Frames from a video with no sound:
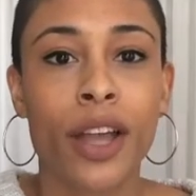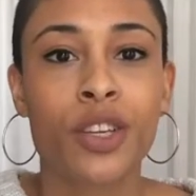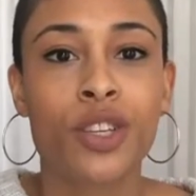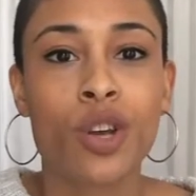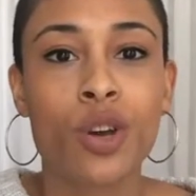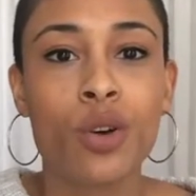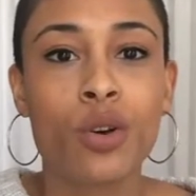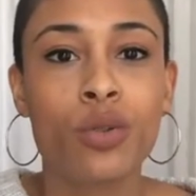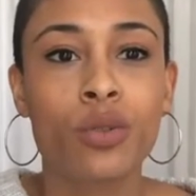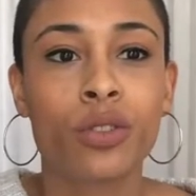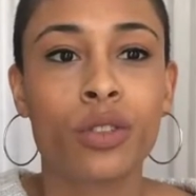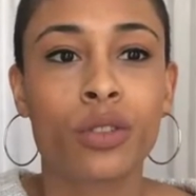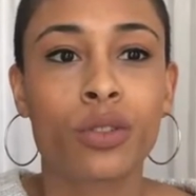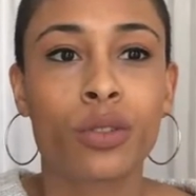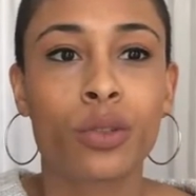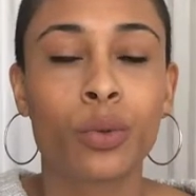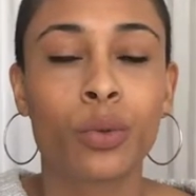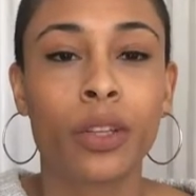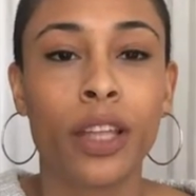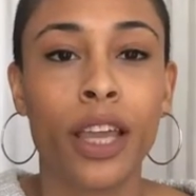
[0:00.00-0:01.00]
I chose
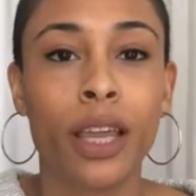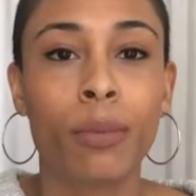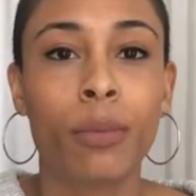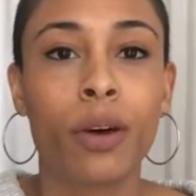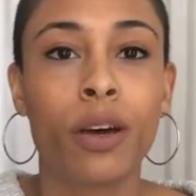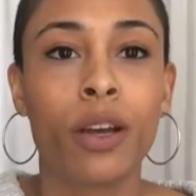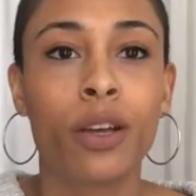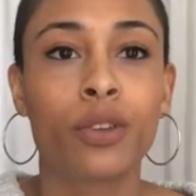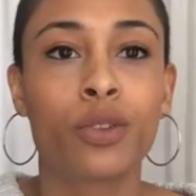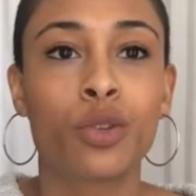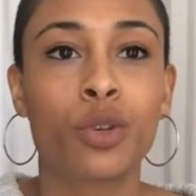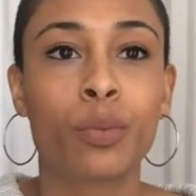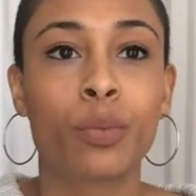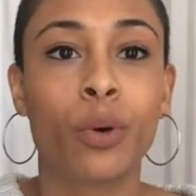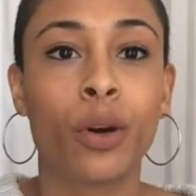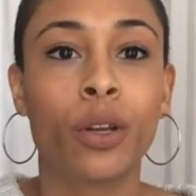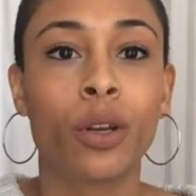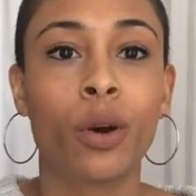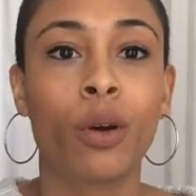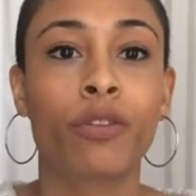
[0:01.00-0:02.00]
Zulema
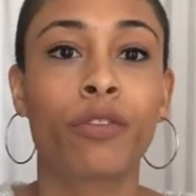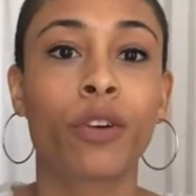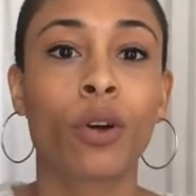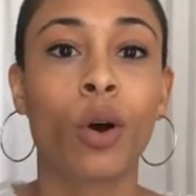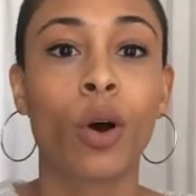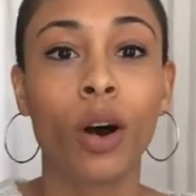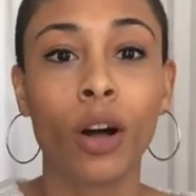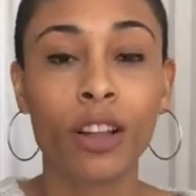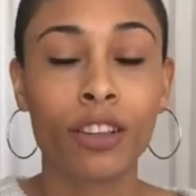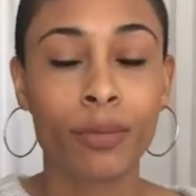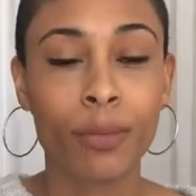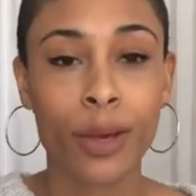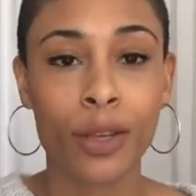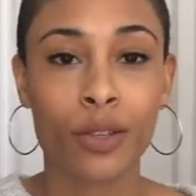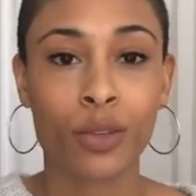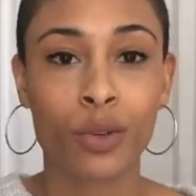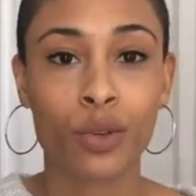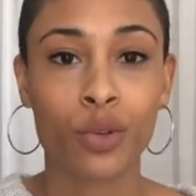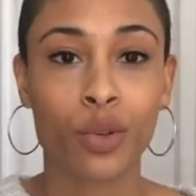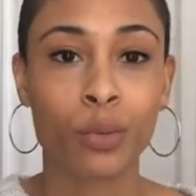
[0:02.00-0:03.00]
2.0 for all of my
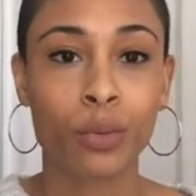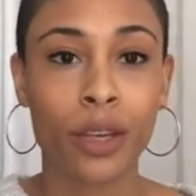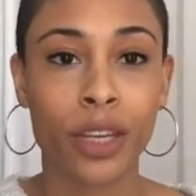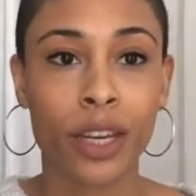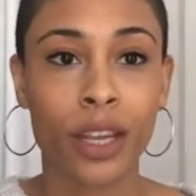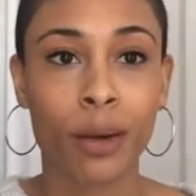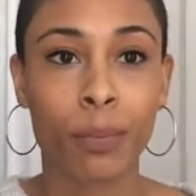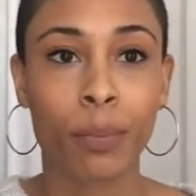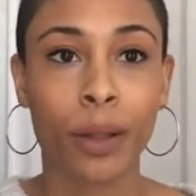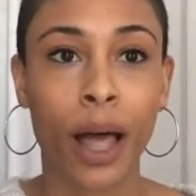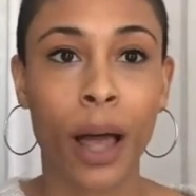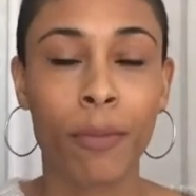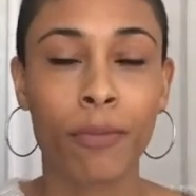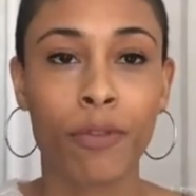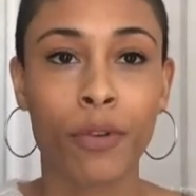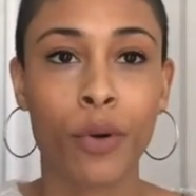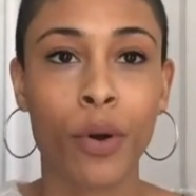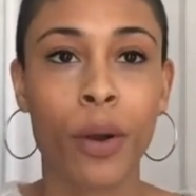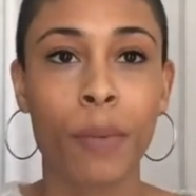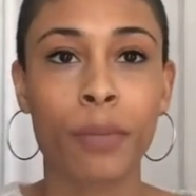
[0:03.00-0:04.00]
social media
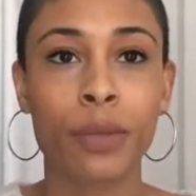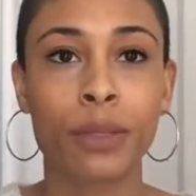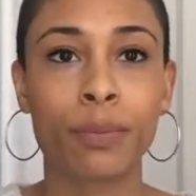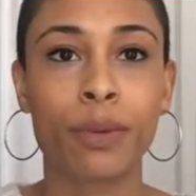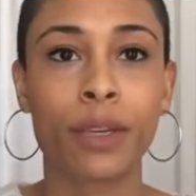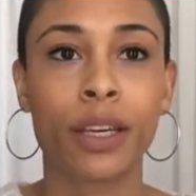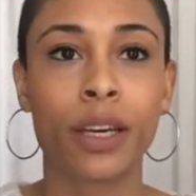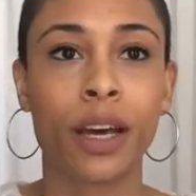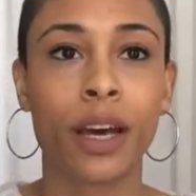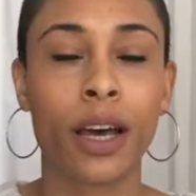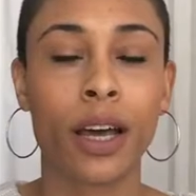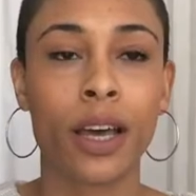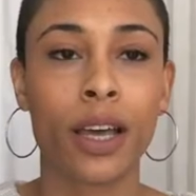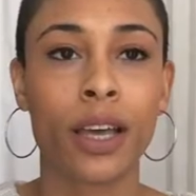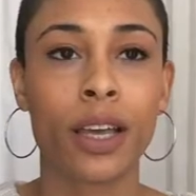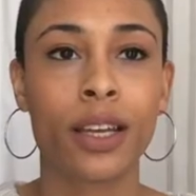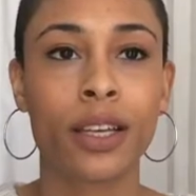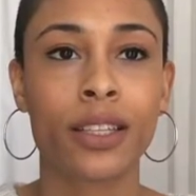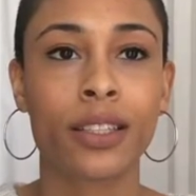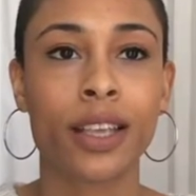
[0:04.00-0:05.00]
platforms
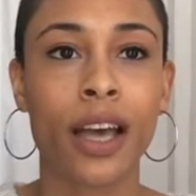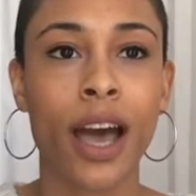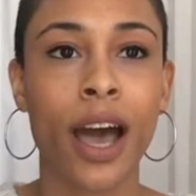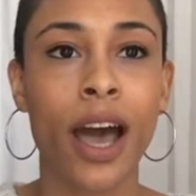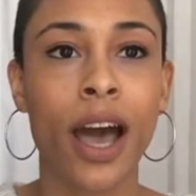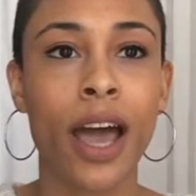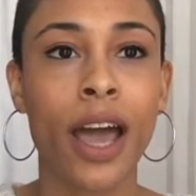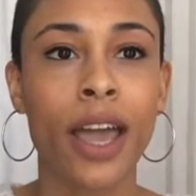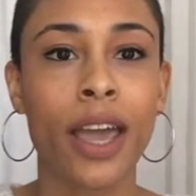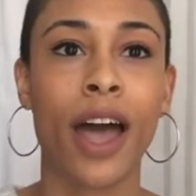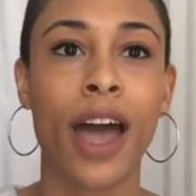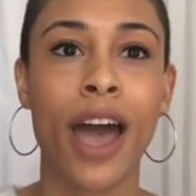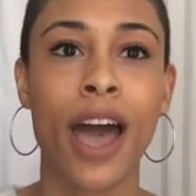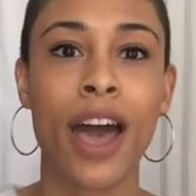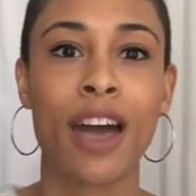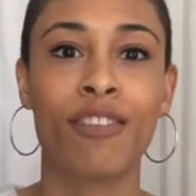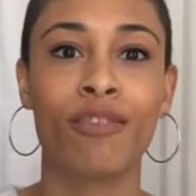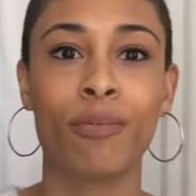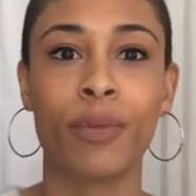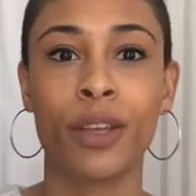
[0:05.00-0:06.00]
because I
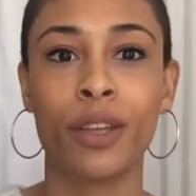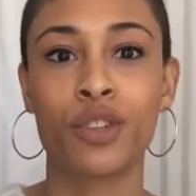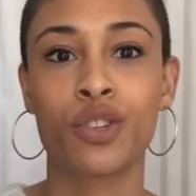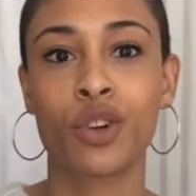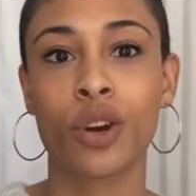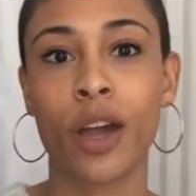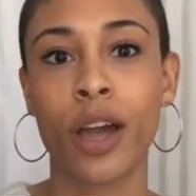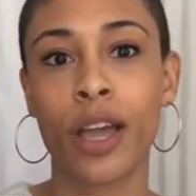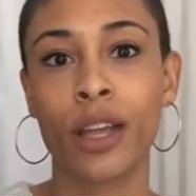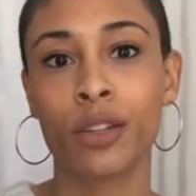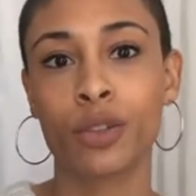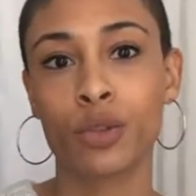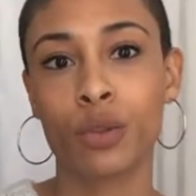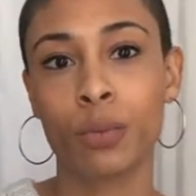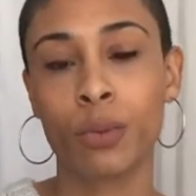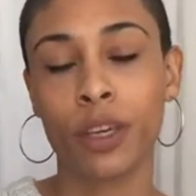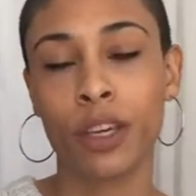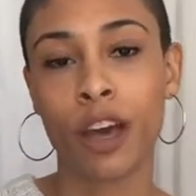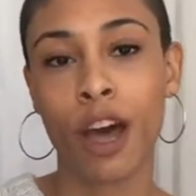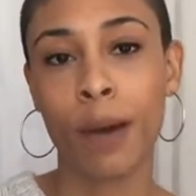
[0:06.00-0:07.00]
have been trying
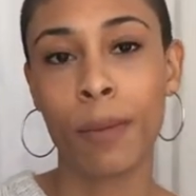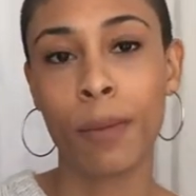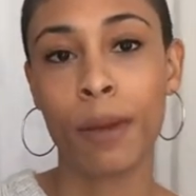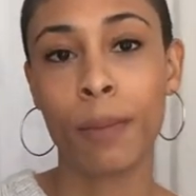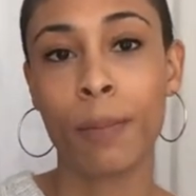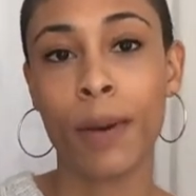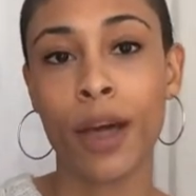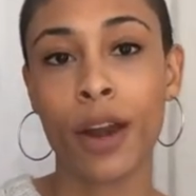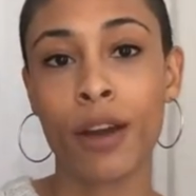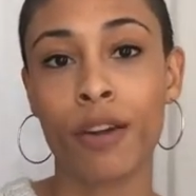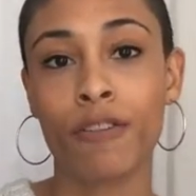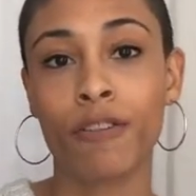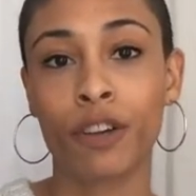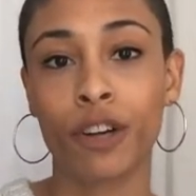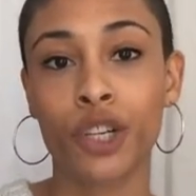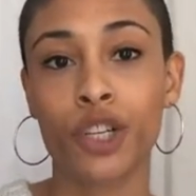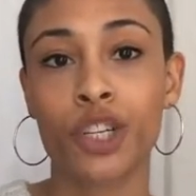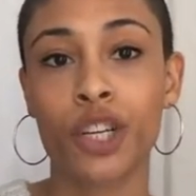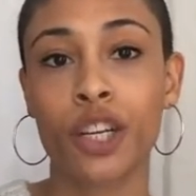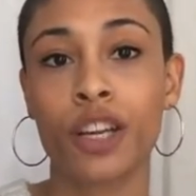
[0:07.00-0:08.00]
to become a better
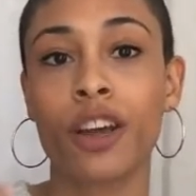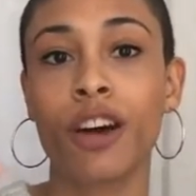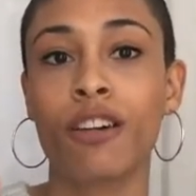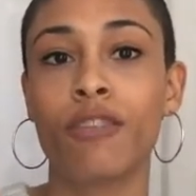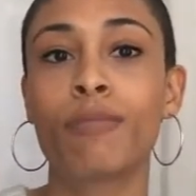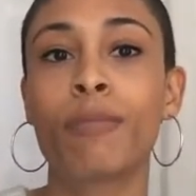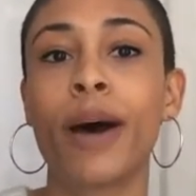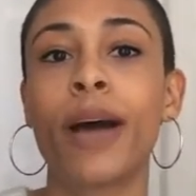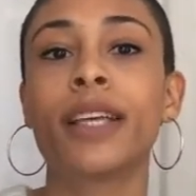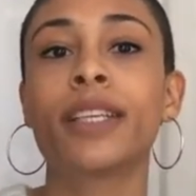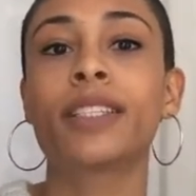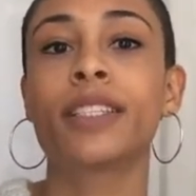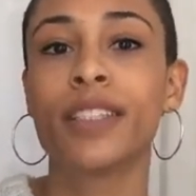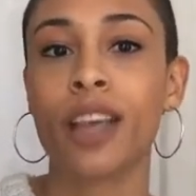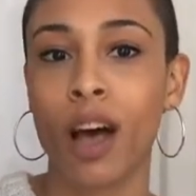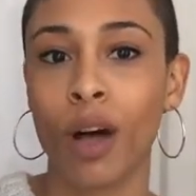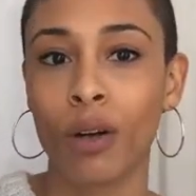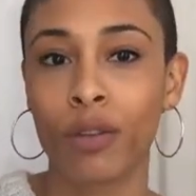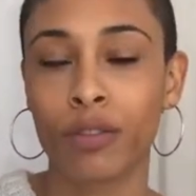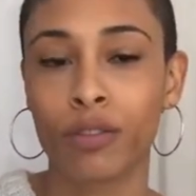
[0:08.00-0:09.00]
version of
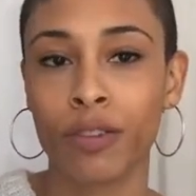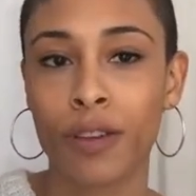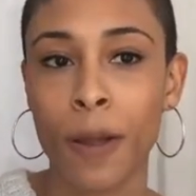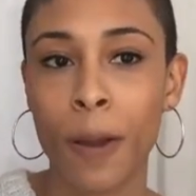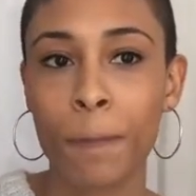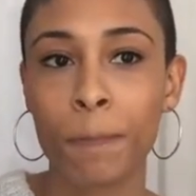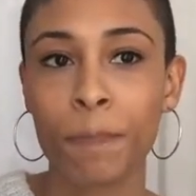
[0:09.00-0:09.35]
myself.